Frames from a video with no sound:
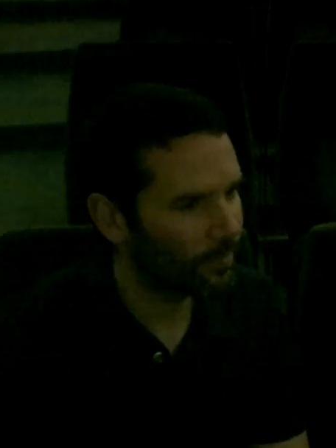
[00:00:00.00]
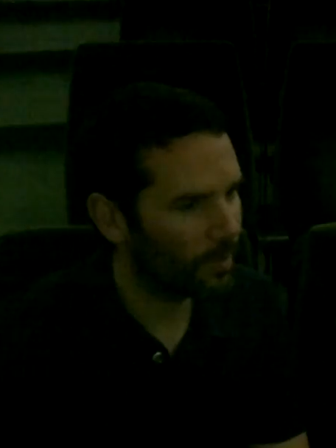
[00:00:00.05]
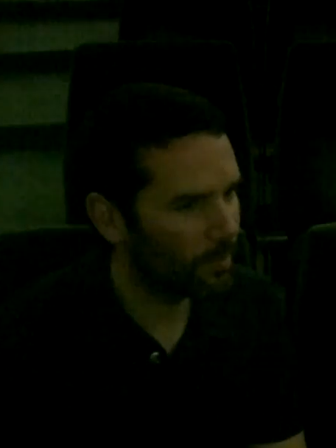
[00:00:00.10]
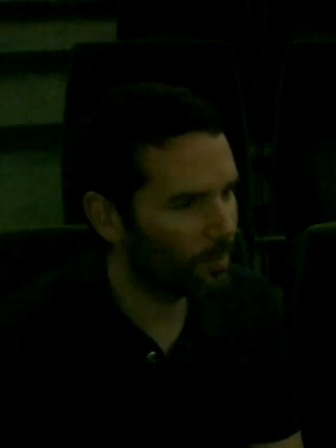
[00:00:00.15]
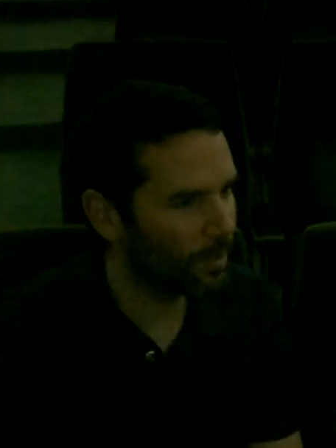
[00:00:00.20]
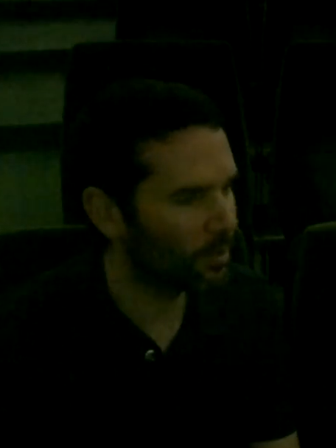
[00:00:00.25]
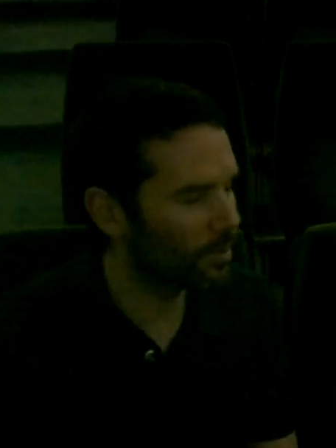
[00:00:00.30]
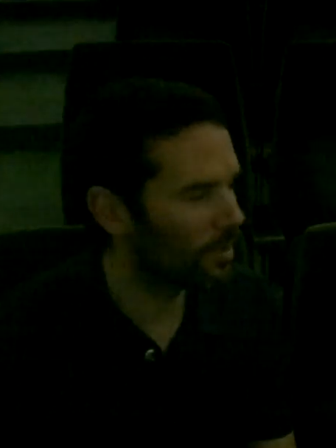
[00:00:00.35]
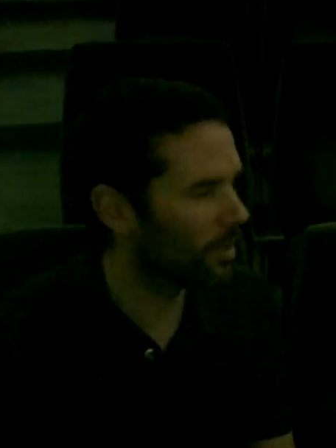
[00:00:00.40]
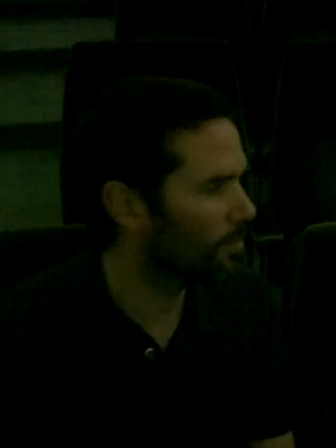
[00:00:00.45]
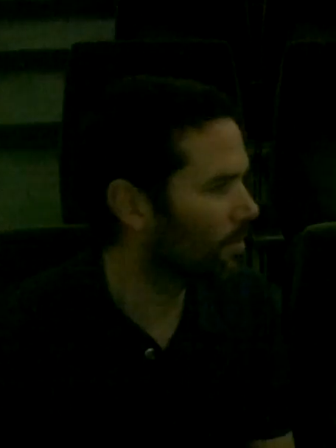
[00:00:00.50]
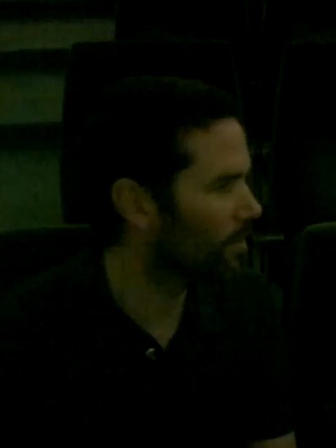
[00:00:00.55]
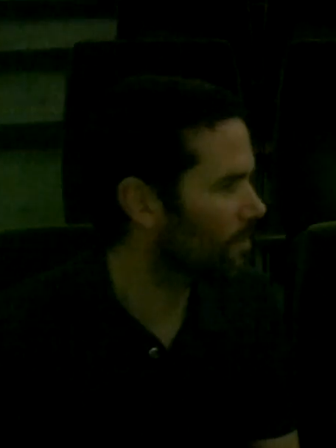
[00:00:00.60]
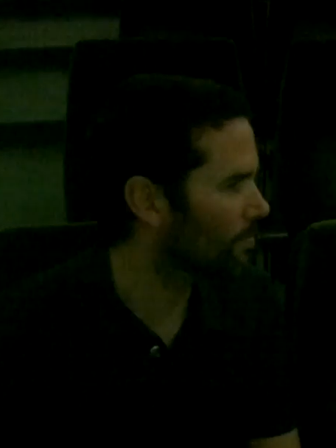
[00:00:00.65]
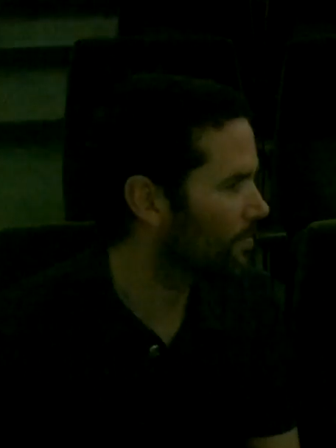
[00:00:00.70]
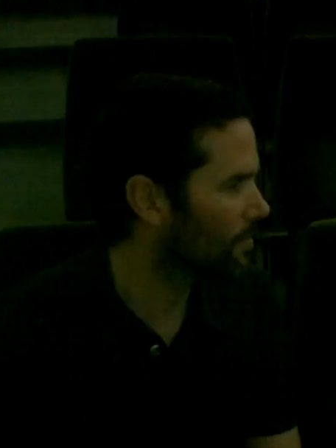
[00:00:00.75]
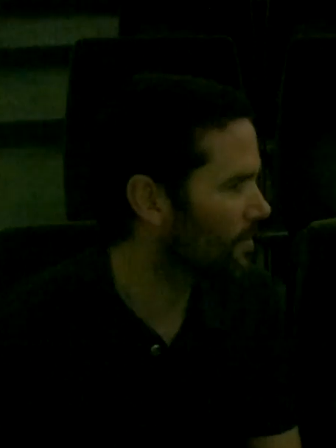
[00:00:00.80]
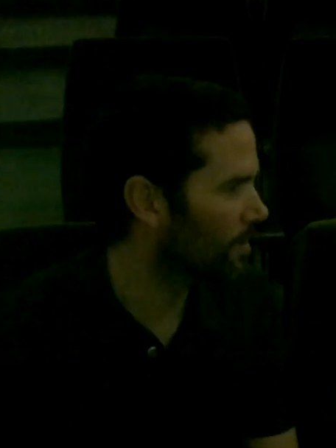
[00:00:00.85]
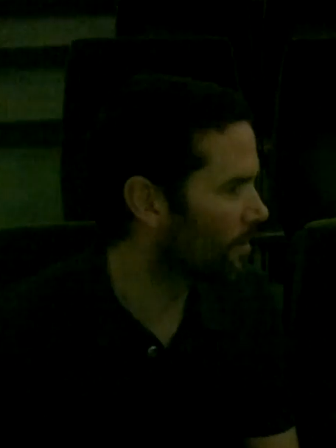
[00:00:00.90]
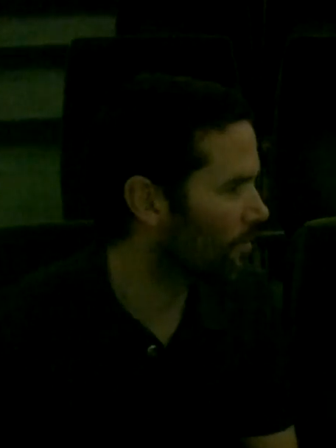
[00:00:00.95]
We all know,
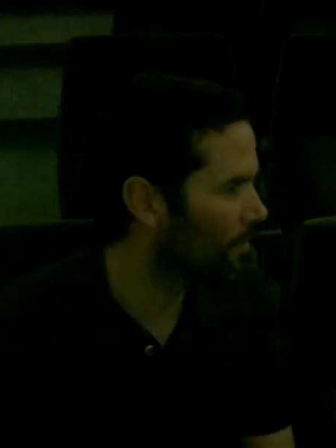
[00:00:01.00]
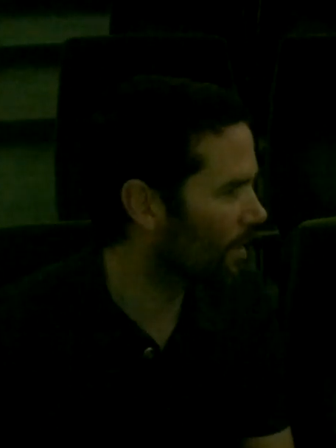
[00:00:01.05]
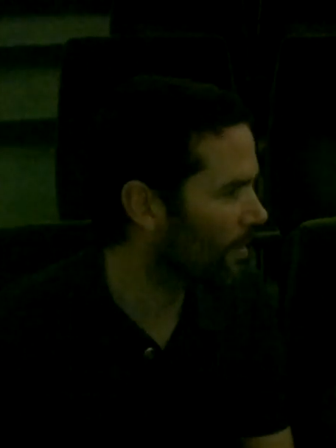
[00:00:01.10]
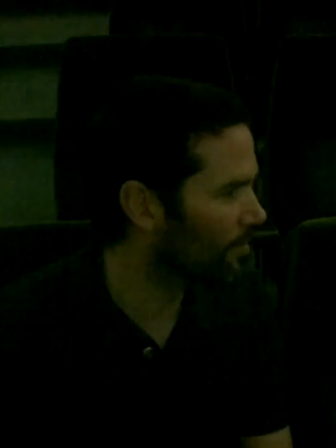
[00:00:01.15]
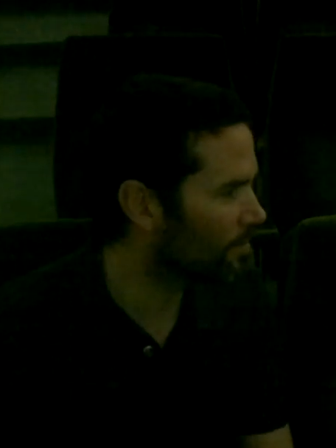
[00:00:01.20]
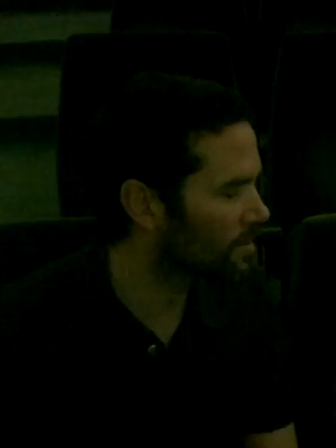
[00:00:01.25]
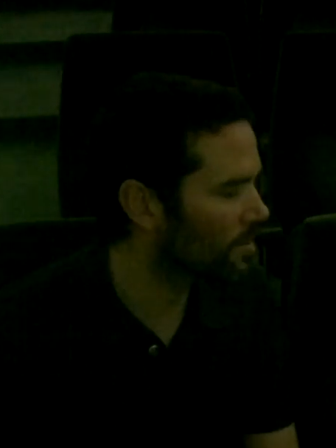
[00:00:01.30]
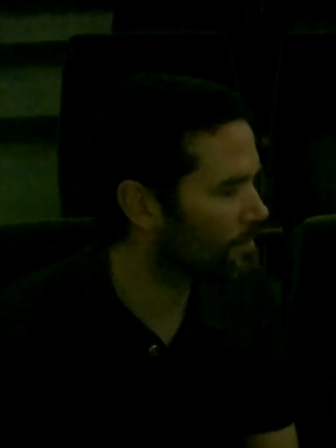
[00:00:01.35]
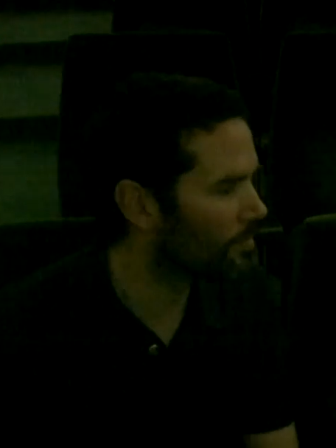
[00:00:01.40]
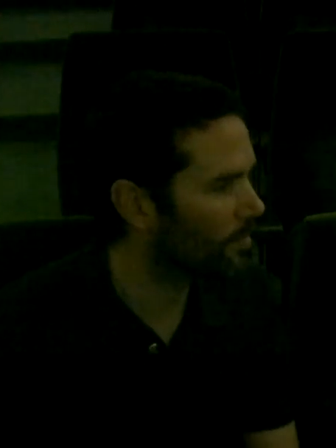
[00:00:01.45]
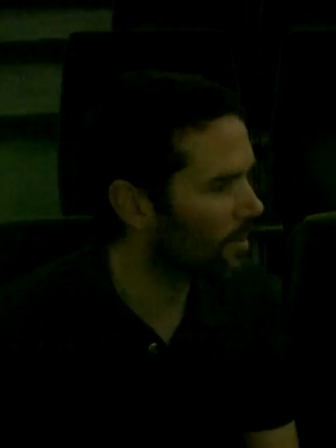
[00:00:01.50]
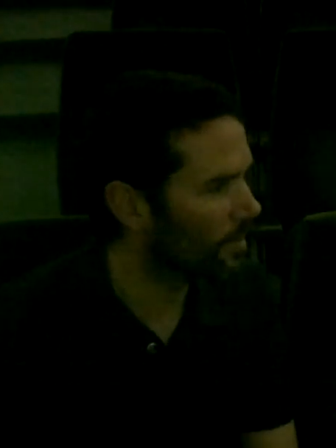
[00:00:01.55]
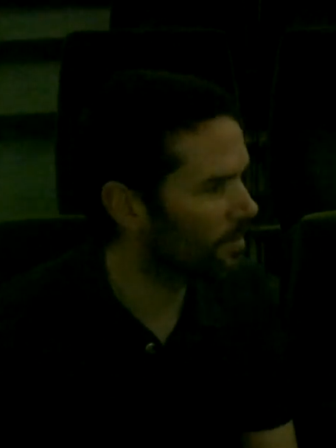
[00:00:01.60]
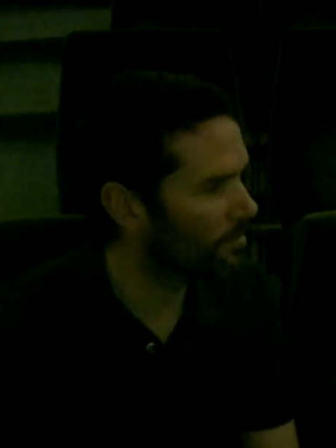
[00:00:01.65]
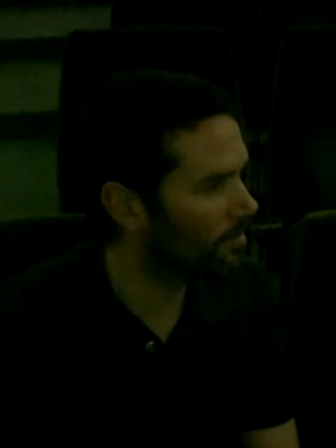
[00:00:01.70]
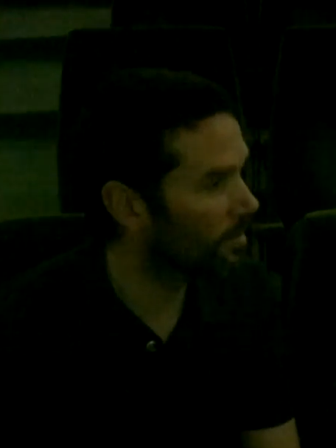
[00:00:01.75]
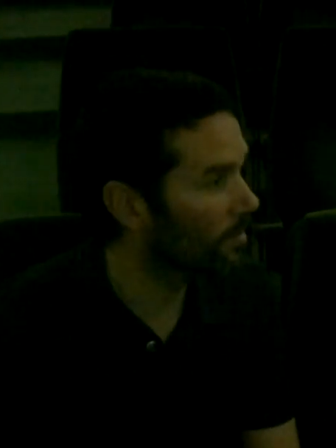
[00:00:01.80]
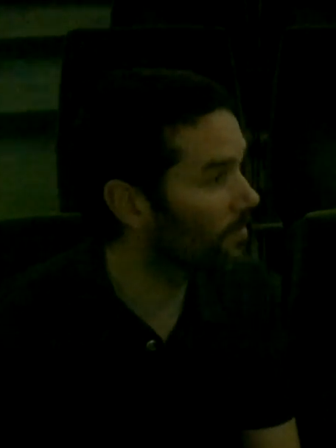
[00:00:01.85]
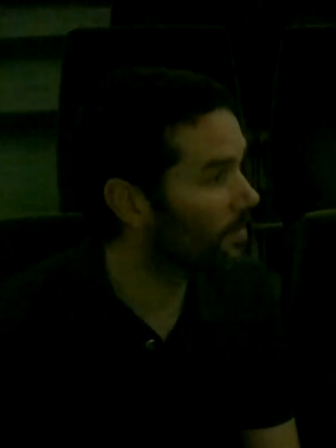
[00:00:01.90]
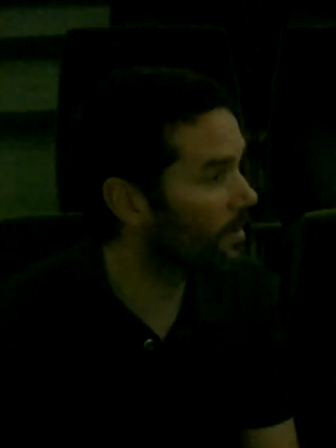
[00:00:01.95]
we have some kind of
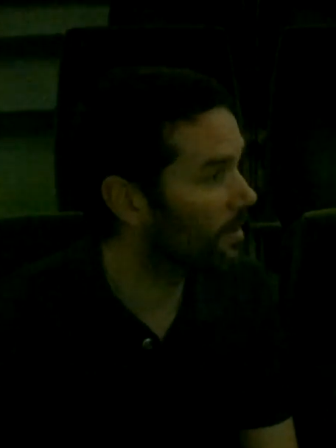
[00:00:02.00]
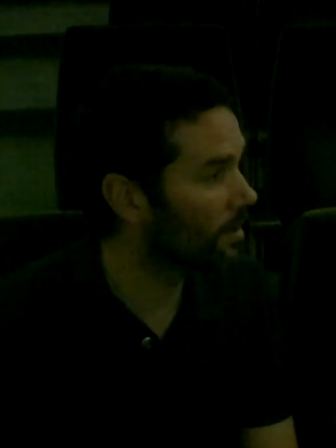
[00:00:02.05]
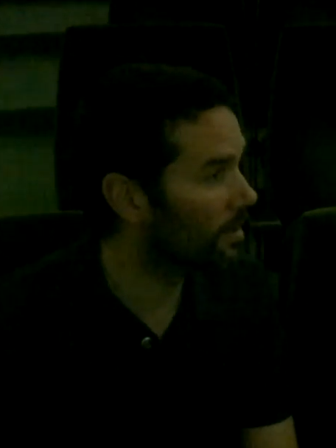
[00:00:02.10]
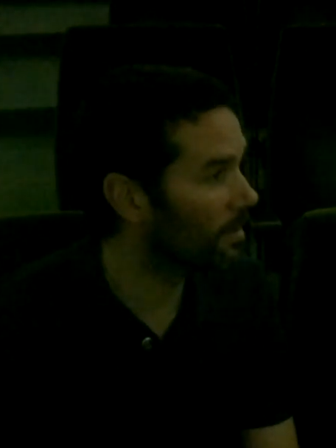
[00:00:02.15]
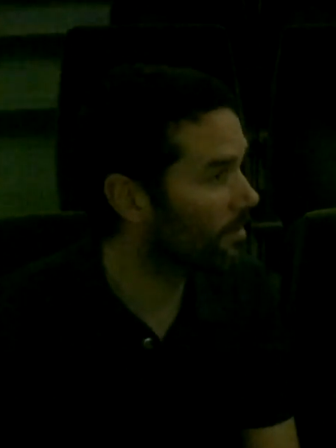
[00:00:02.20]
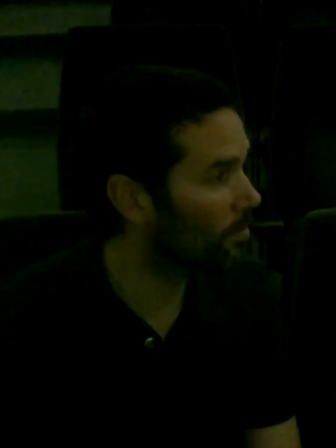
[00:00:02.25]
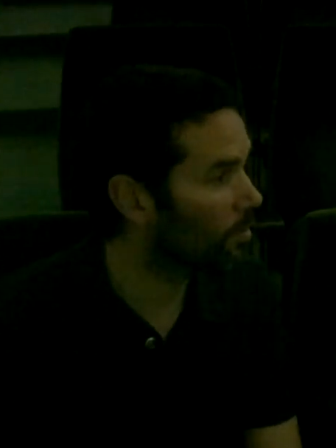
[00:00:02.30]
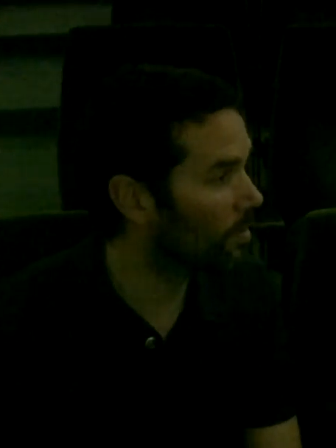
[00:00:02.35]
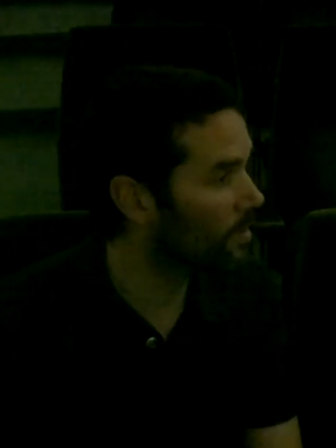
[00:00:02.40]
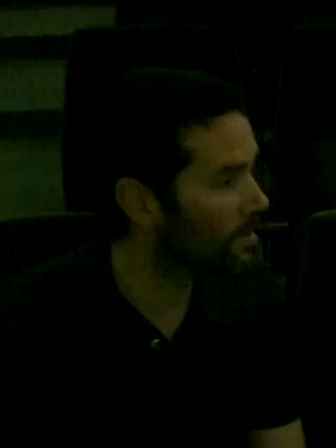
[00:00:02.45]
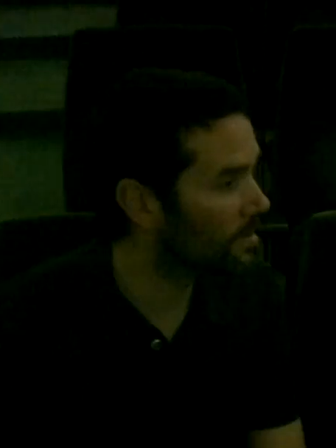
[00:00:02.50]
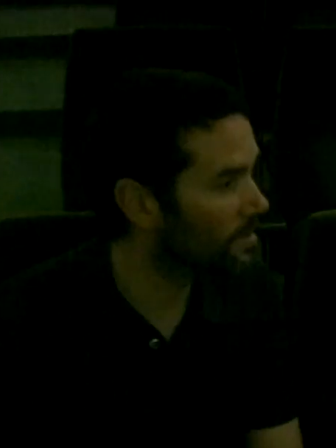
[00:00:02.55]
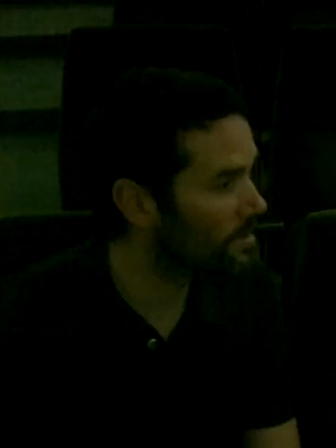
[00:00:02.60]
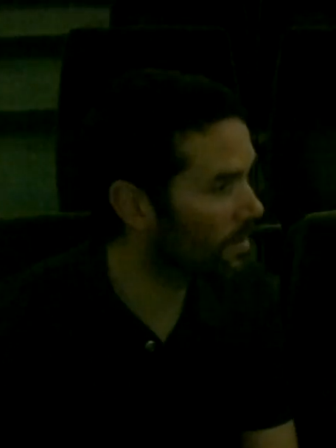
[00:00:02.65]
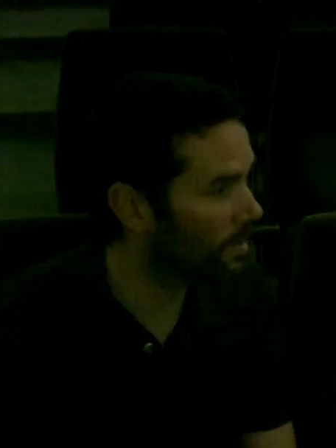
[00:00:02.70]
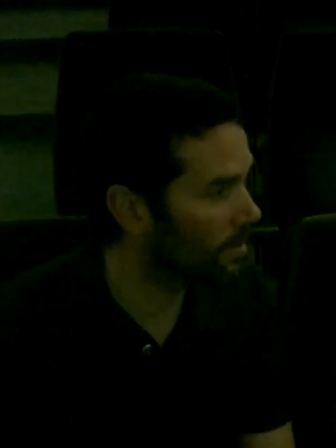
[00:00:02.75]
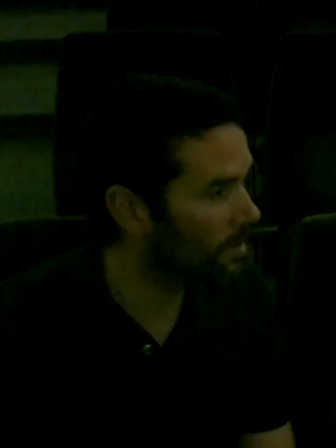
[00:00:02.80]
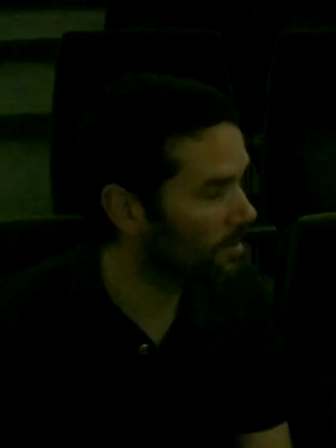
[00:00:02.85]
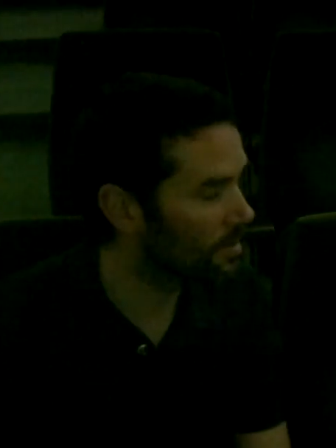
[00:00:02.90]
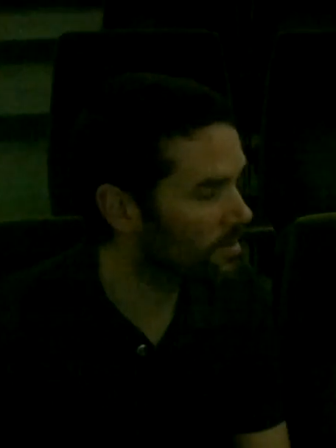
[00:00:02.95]
rough idea of what
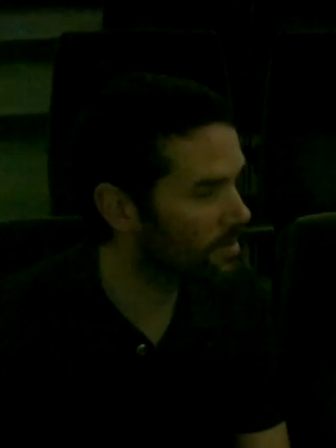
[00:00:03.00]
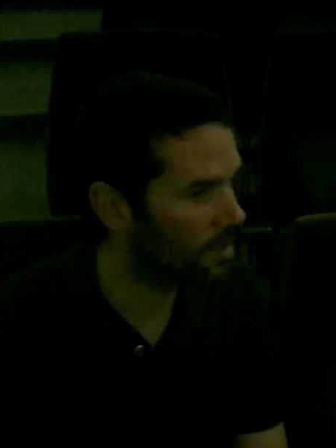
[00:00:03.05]
design is.